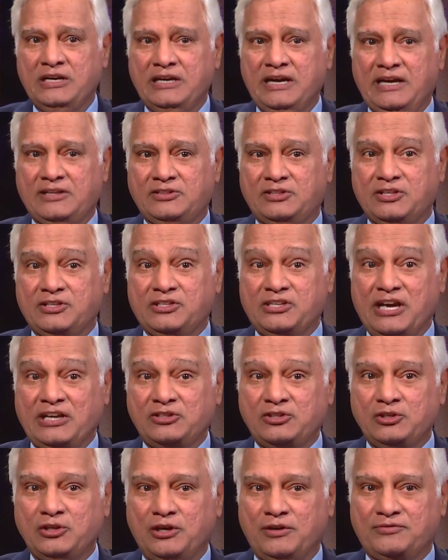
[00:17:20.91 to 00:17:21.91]
and the
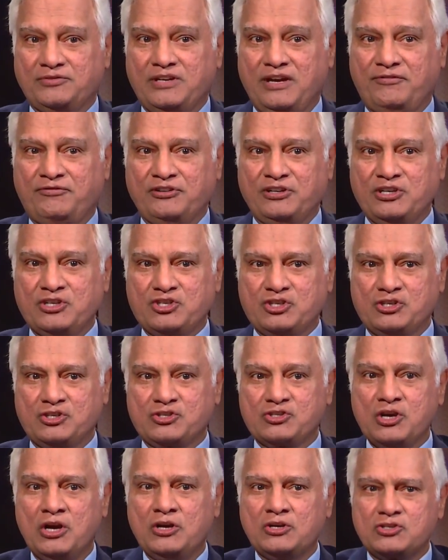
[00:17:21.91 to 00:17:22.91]
death of
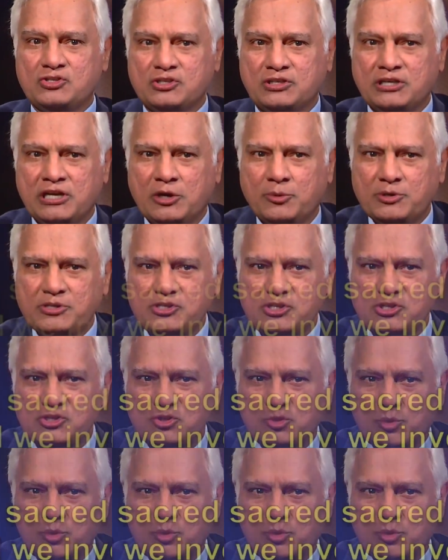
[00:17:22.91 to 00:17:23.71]
definitions. So here was his